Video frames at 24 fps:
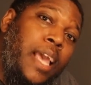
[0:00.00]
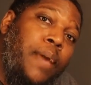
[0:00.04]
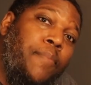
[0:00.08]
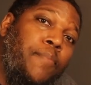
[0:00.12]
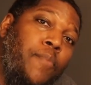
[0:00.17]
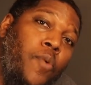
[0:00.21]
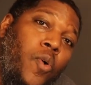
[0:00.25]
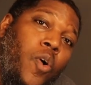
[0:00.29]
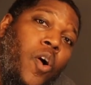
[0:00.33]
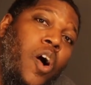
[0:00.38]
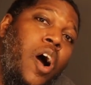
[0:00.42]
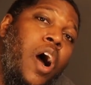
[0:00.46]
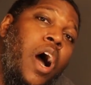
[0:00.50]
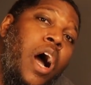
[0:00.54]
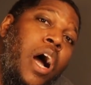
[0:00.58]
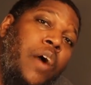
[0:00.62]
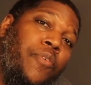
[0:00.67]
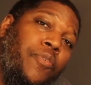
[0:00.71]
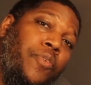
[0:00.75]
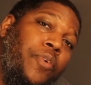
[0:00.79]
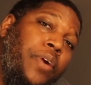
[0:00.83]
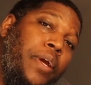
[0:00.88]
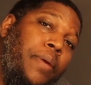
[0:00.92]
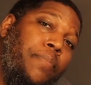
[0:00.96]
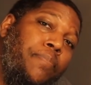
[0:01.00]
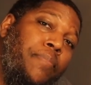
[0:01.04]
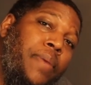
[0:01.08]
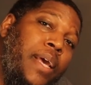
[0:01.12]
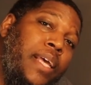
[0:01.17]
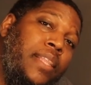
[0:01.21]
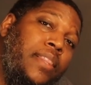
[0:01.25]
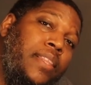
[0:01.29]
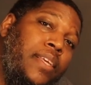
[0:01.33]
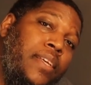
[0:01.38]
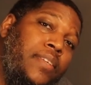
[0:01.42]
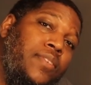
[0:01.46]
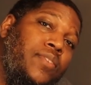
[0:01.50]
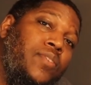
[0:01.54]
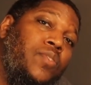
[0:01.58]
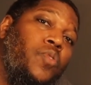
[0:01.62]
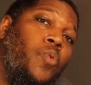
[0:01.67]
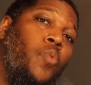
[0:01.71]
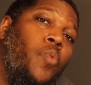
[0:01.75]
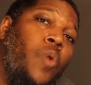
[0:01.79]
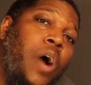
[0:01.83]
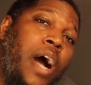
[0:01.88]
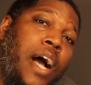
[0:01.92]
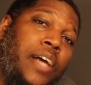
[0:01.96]
and more off grid methods
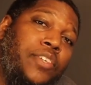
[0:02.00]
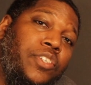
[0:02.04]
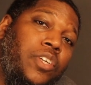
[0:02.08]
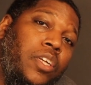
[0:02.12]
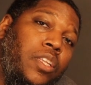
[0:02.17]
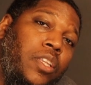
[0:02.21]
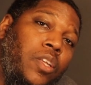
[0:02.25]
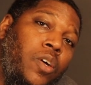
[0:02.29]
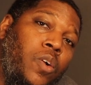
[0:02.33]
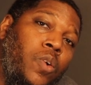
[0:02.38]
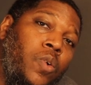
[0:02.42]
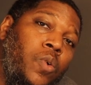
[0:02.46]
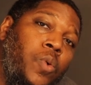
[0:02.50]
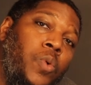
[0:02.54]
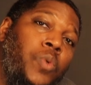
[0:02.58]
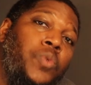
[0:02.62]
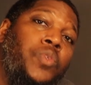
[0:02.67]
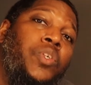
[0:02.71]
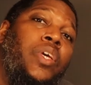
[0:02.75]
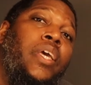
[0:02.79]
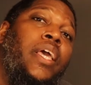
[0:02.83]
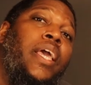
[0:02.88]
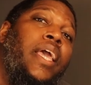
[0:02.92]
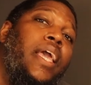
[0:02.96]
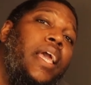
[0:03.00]
to wash clothes